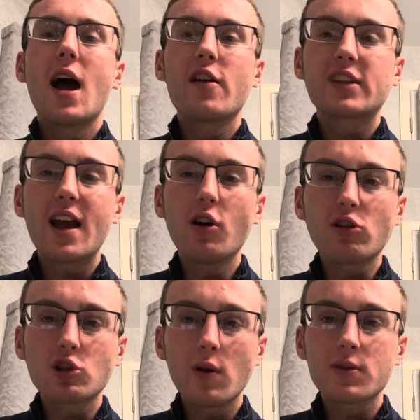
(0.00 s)
of Taylor
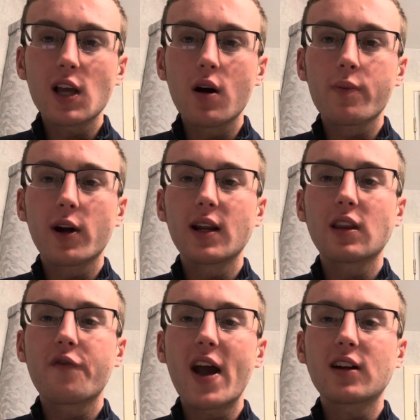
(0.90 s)
Swift celebrating
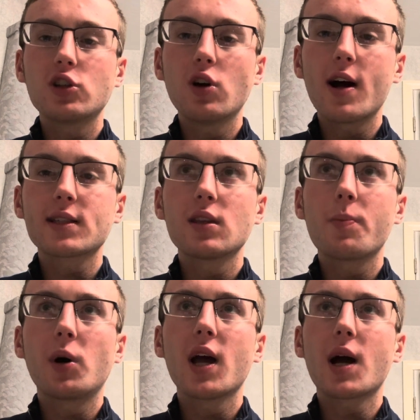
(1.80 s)
the fact you lost in the
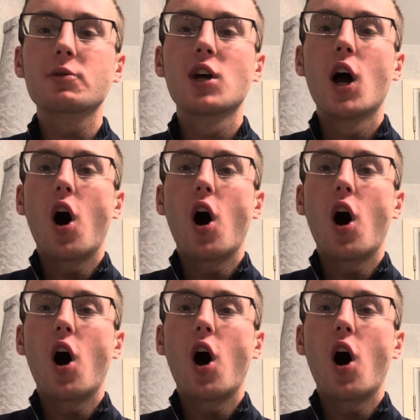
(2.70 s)
playoffs